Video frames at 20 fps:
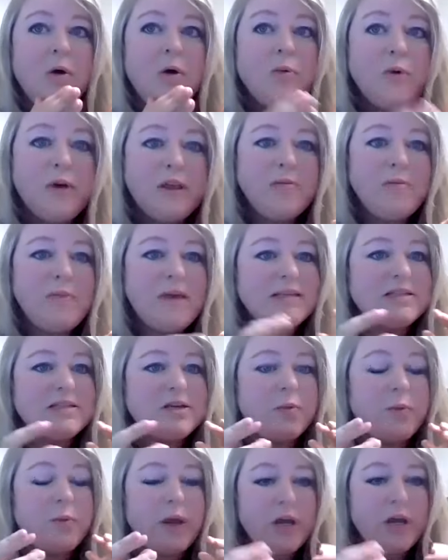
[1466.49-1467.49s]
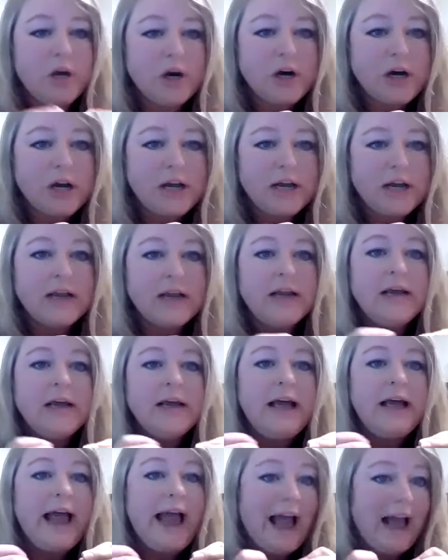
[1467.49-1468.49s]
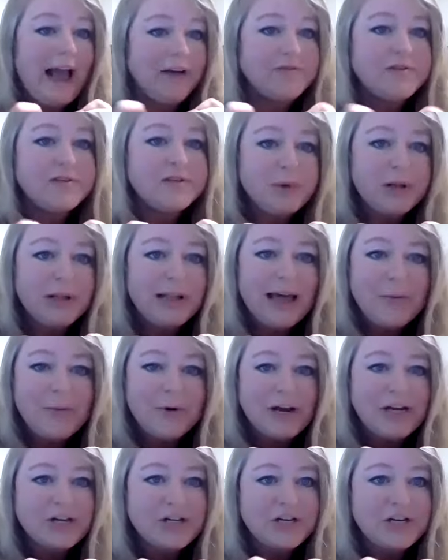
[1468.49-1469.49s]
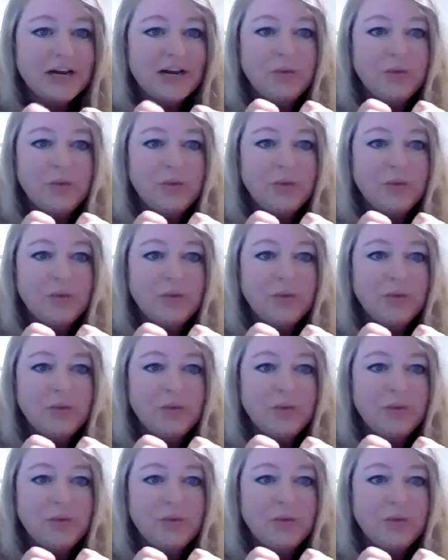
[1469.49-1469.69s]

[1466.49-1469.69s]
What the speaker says: with me so we could have some collaboration.